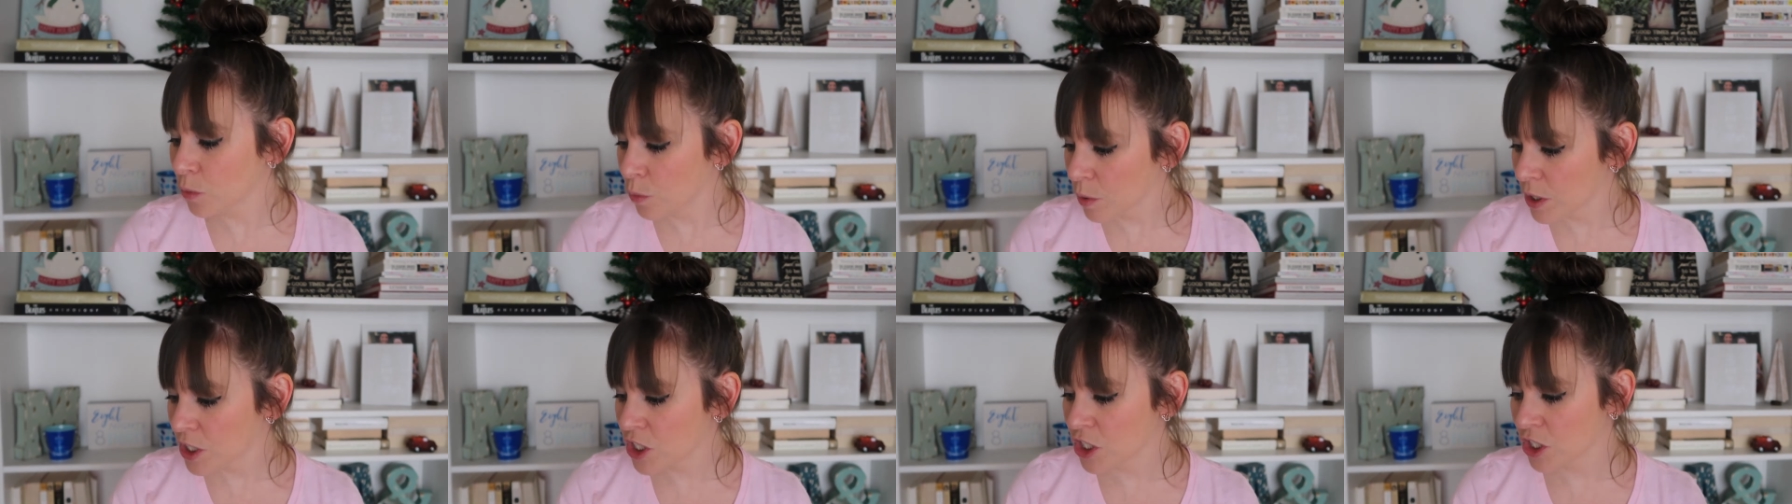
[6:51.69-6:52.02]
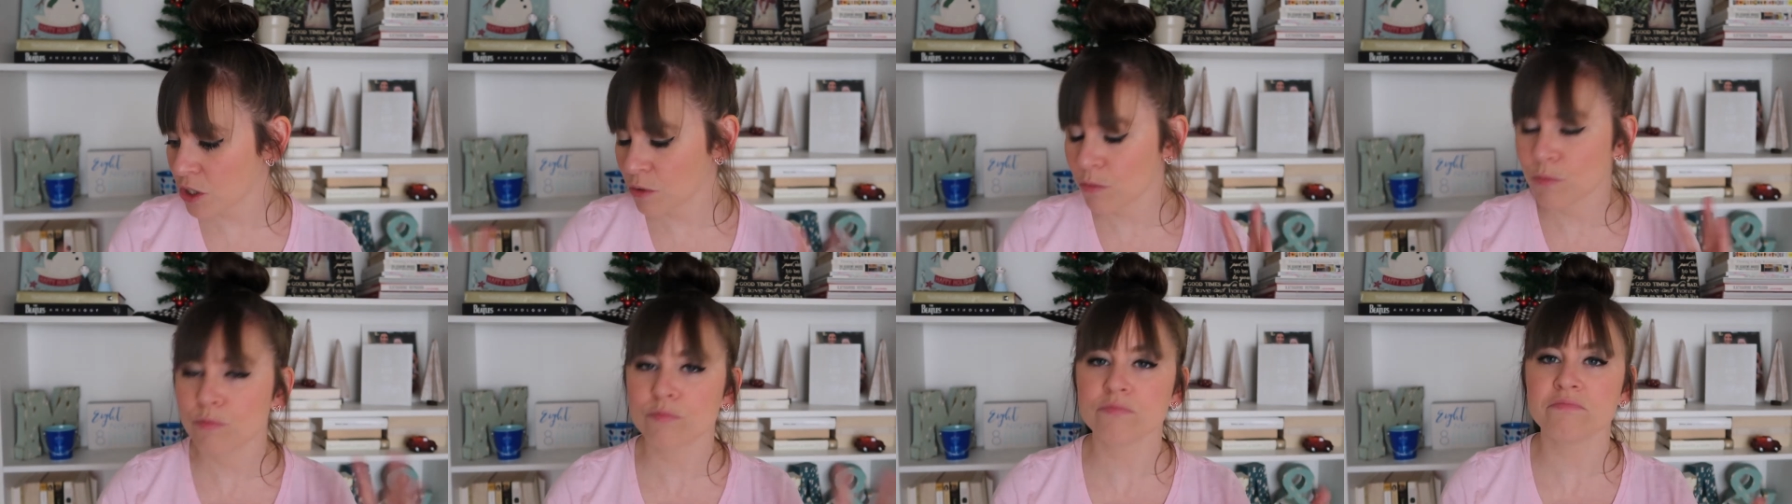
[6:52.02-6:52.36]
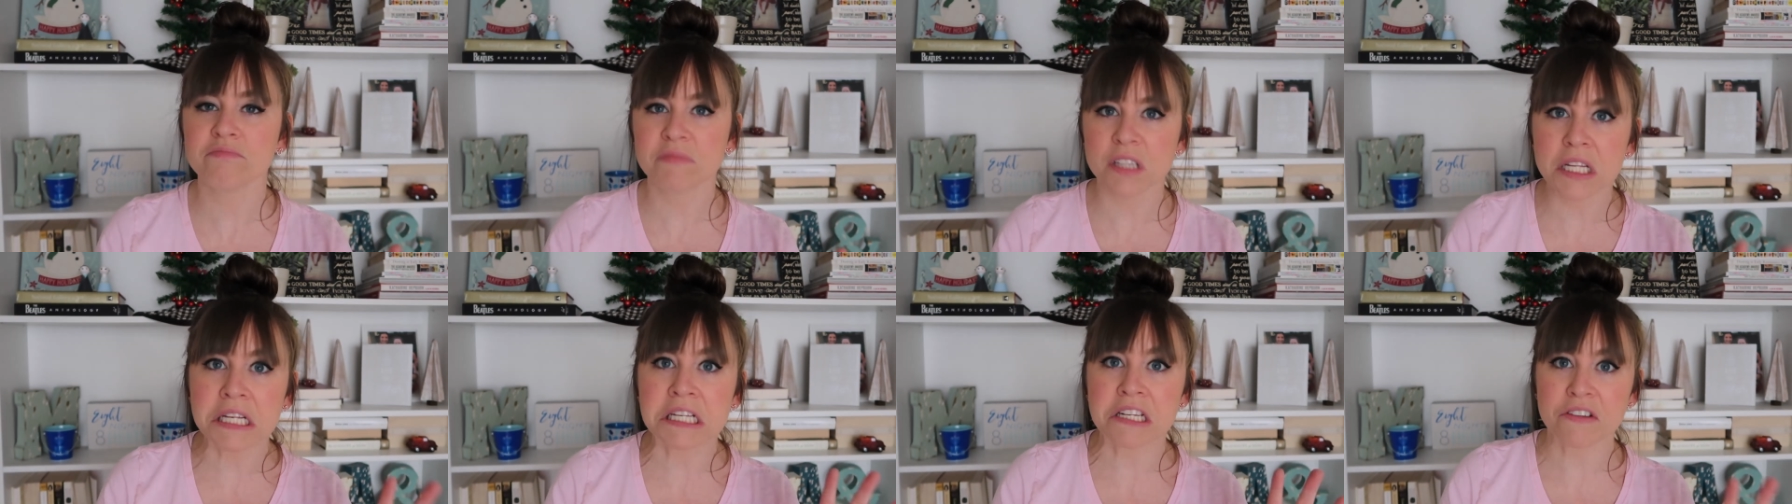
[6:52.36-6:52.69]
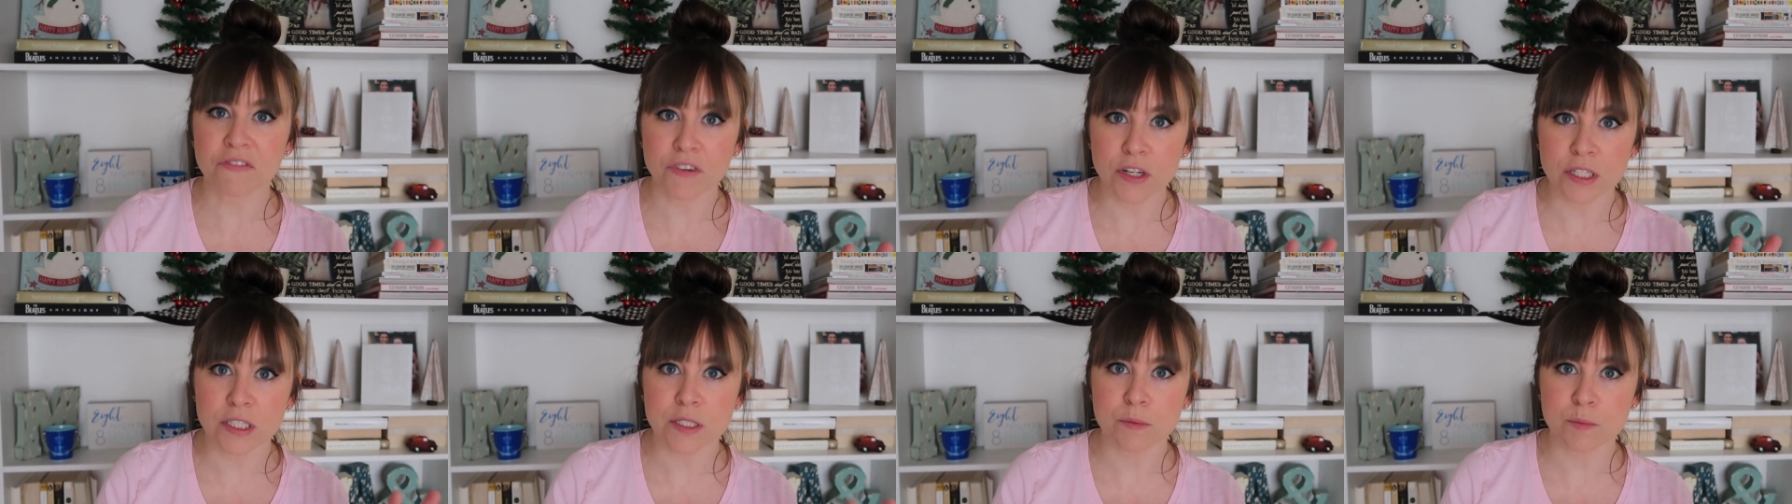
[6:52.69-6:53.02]
which the
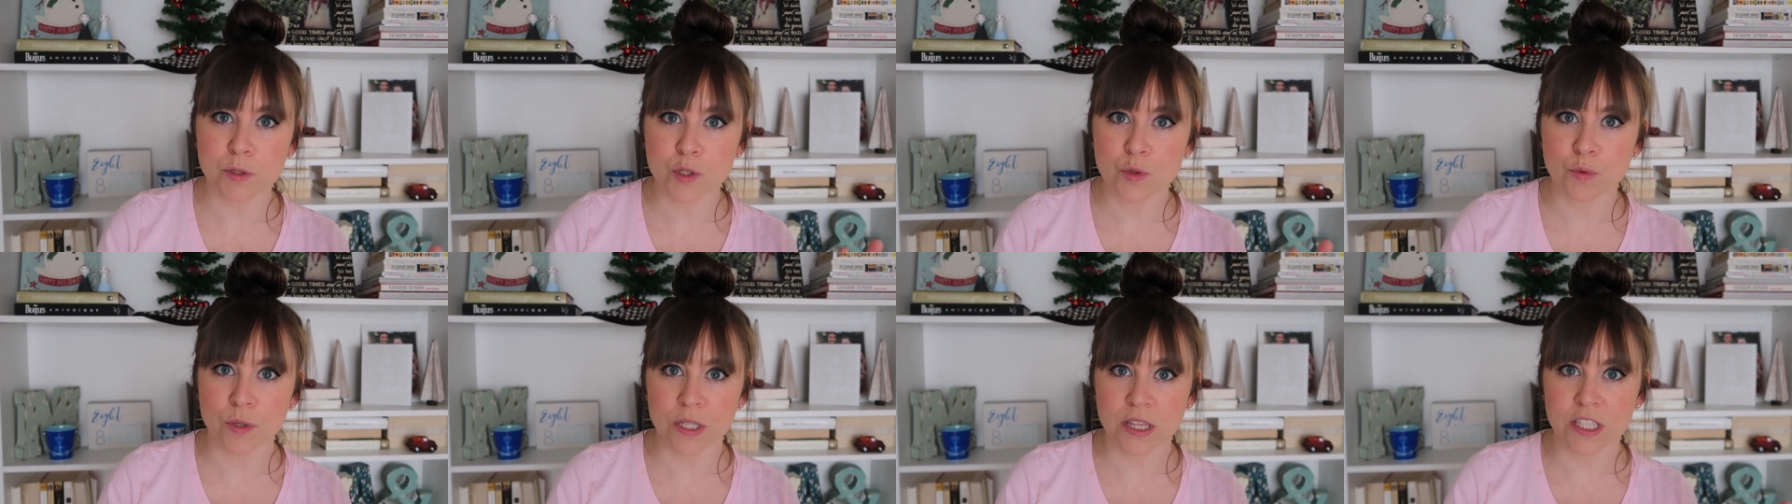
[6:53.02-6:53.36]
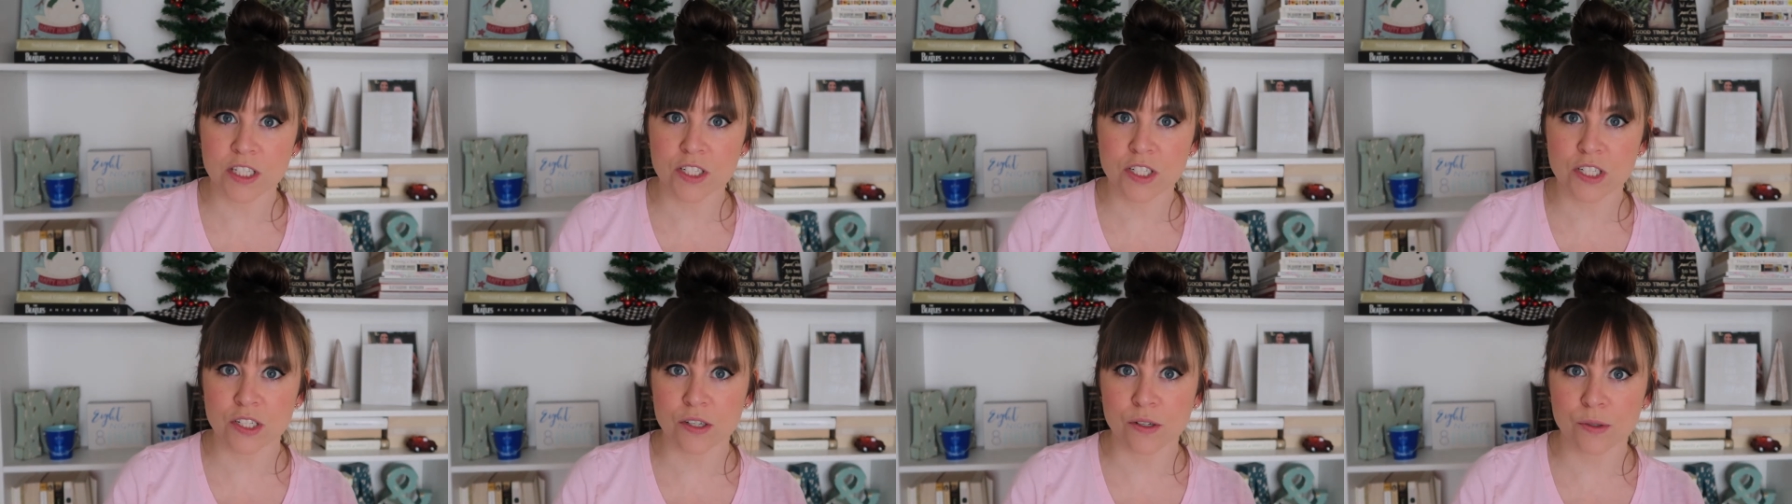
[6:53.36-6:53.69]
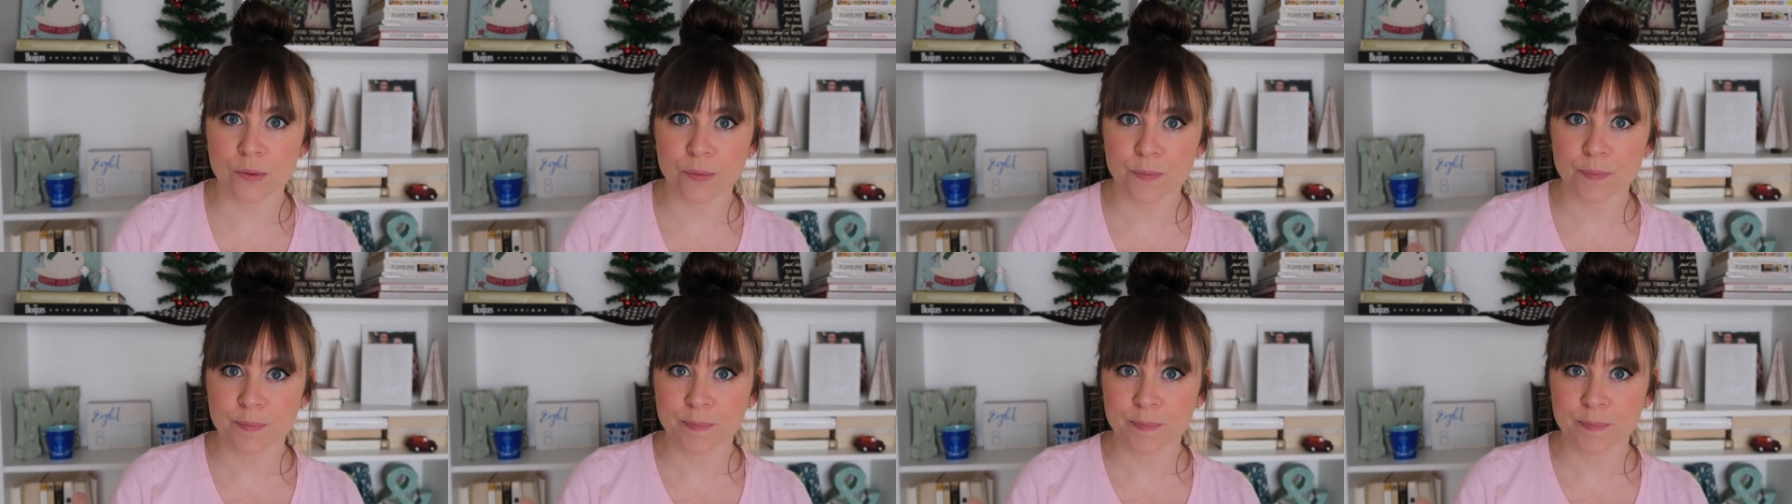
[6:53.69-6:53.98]
difference between the two.